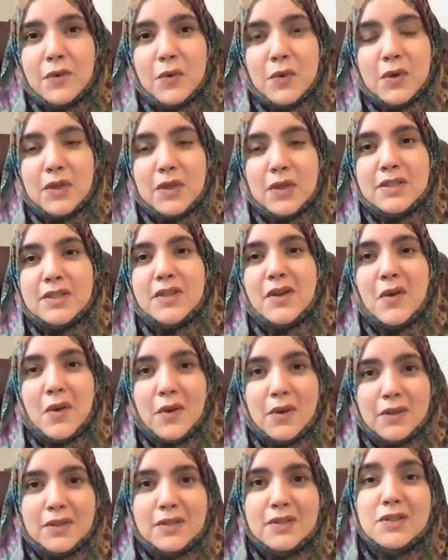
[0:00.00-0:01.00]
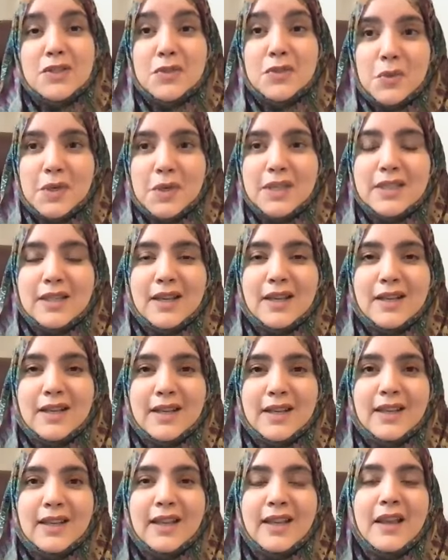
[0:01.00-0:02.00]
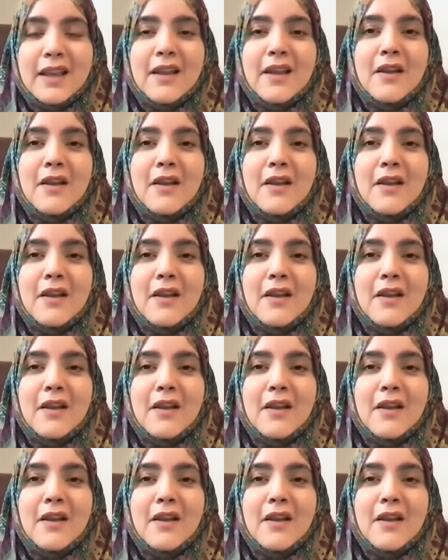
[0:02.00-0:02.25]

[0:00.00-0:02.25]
focus on storytelling